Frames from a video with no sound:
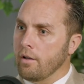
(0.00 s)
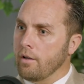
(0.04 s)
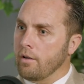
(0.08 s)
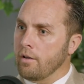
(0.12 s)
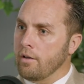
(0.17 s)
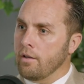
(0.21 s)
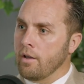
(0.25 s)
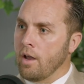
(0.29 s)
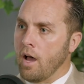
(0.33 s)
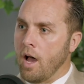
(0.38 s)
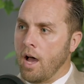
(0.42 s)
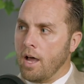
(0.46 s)

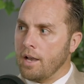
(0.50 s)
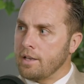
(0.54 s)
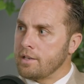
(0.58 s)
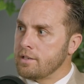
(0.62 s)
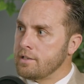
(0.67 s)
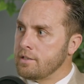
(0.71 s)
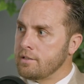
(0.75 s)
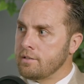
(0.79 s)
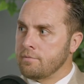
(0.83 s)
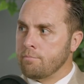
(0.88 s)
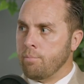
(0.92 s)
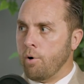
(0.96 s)
not
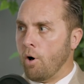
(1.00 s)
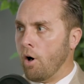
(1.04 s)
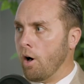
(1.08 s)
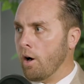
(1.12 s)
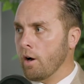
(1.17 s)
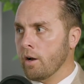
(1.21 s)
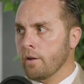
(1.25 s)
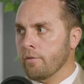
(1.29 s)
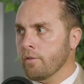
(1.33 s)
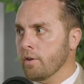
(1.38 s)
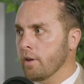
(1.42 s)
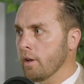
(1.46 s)

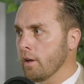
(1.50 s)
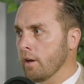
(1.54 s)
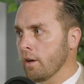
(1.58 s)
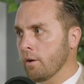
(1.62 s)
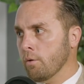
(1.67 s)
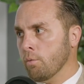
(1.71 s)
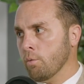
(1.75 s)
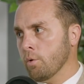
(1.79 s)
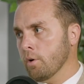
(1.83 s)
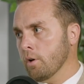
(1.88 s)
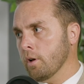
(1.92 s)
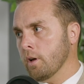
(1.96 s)
part of
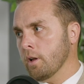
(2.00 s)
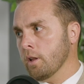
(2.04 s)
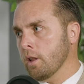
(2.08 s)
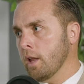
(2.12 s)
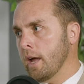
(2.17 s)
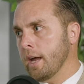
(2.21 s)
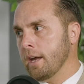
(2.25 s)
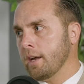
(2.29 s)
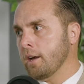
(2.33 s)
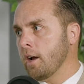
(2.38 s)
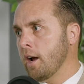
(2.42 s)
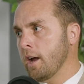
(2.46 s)
a
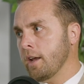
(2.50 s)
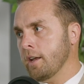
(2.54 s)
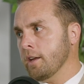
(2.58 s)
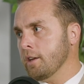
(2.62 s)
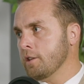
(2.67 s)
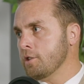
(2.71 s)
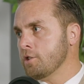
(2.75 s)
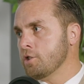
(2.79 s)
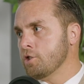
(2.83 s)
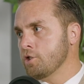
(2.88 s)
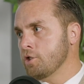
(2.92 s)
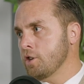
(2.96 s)
like kind of
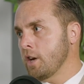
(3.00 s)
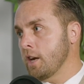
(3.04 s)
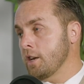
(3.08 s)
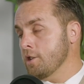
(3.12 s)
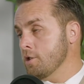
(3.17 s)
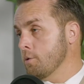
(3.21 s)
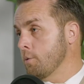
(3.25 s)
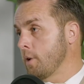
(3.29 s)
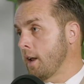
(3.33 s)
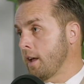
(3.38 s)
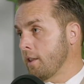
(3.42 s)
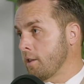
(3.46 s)
exchange.
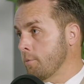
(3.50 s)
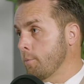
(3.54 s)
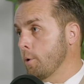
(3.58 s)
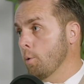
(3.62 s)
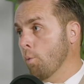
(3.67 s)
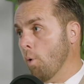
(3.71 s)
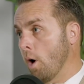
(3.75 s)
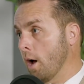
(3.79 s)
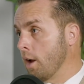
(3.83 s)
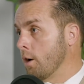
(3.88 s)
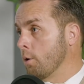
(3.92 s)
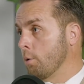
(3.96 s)
It would have to be
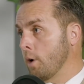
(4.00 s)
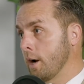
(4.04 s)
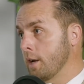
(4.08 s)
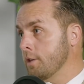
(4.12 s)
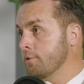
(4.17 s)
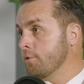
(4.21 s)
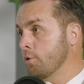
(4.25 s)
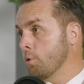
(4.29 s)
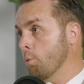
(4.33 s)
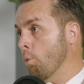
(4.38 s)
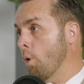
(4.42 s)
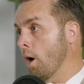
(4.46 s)
water rights
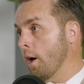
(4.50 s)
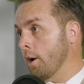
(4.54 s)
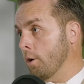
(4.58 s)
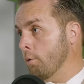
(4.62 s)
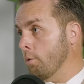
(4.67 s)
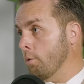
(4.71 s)
for water